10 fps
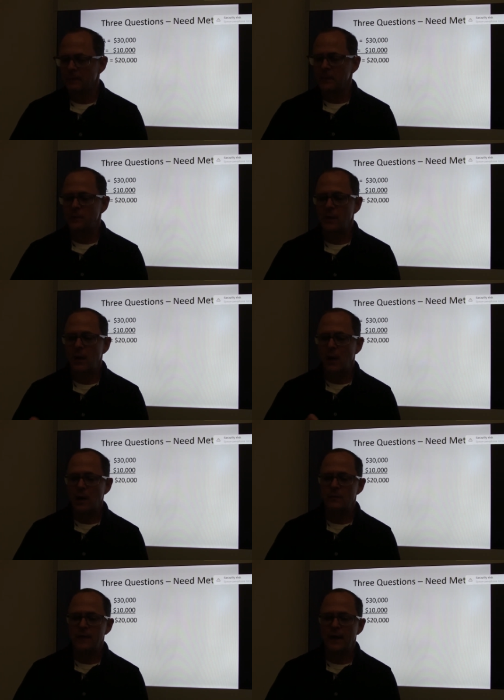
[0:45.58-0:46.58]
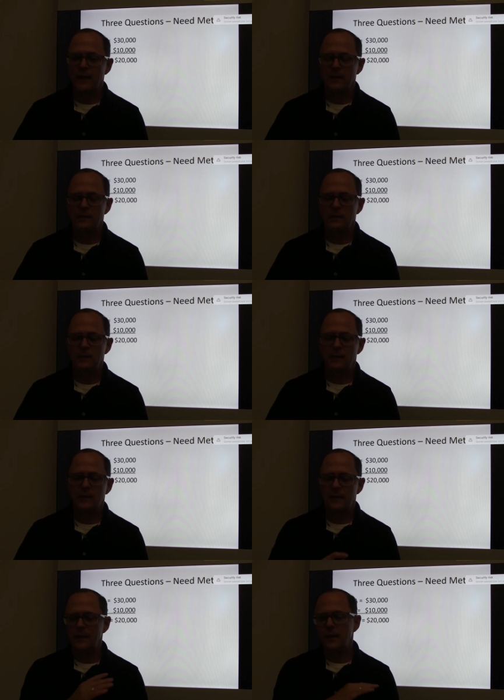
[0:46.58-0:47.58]
So of that,
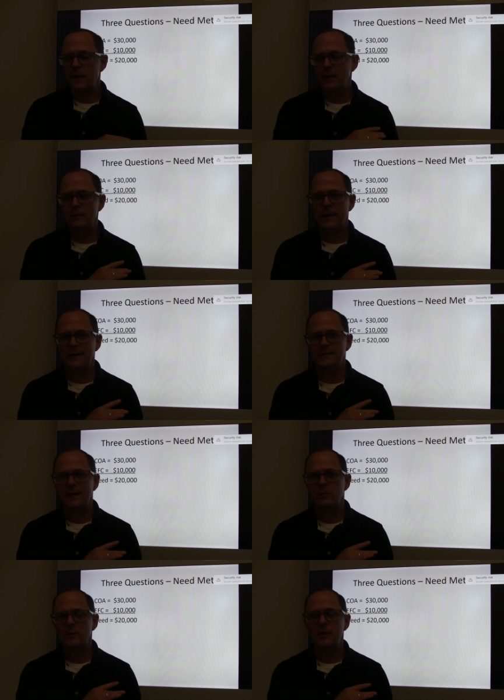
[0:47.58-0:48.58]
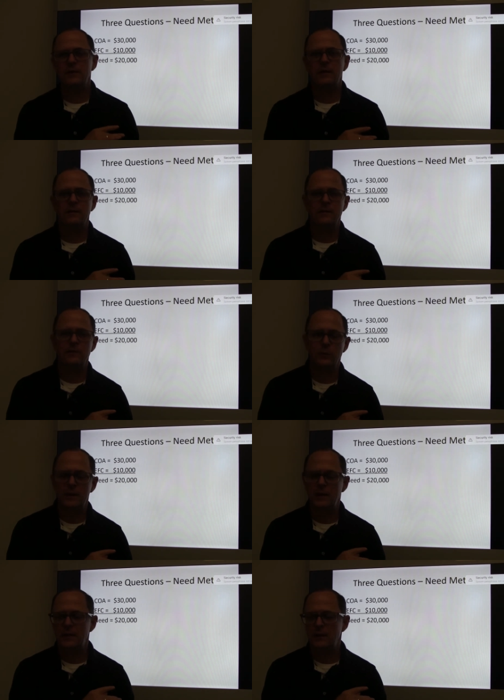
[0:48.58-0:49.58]
in my example here on the
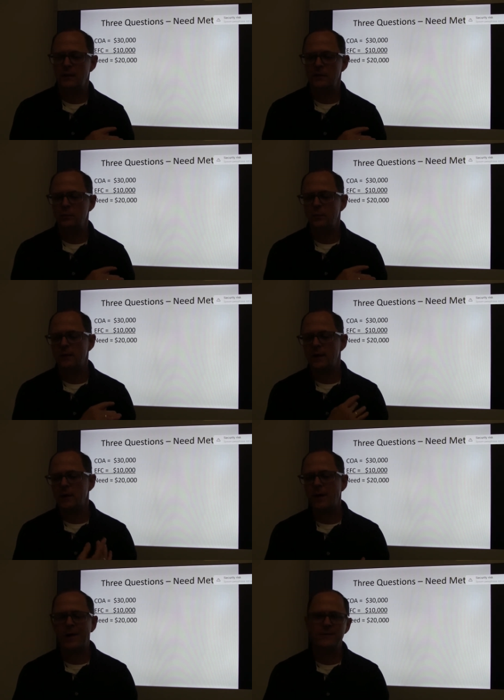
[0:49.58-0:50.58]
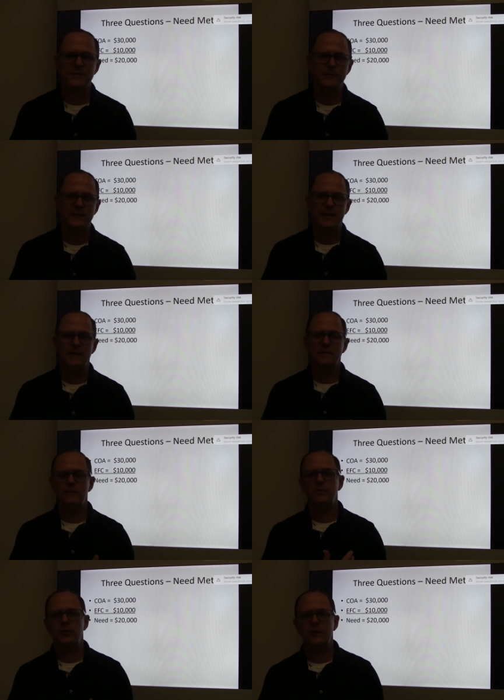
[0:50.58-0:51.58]
screen is we've got a cost of attendance
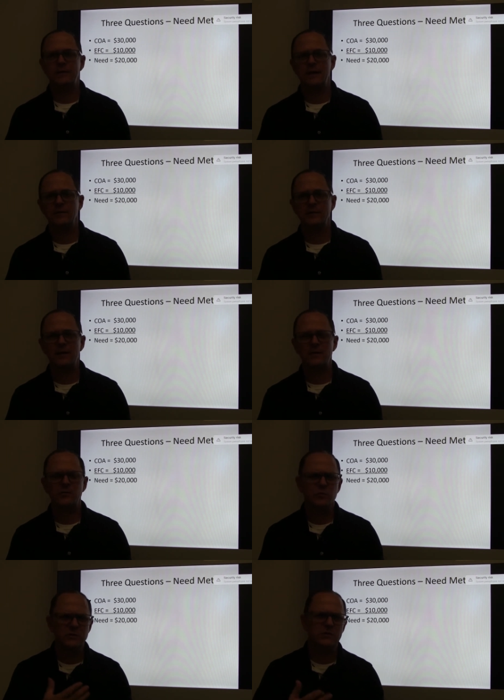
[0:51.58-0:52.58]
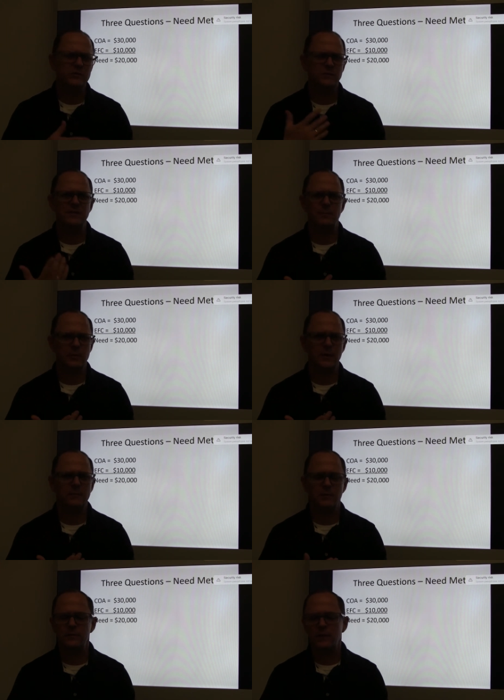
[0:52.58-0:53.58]
of $30,000. We'll do simple
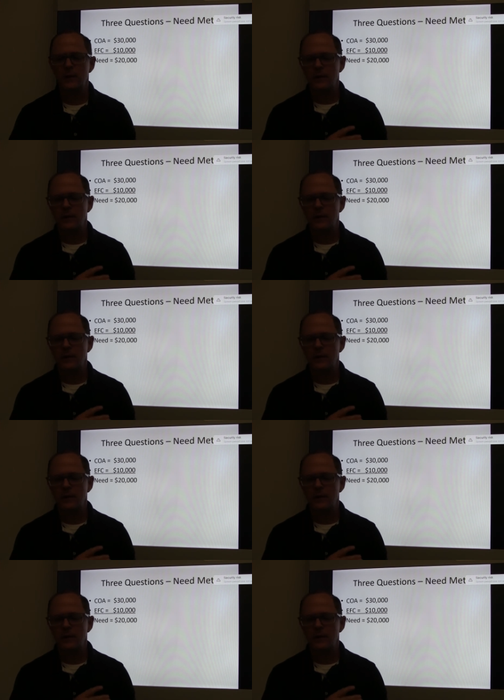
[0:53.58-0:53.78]
numbers.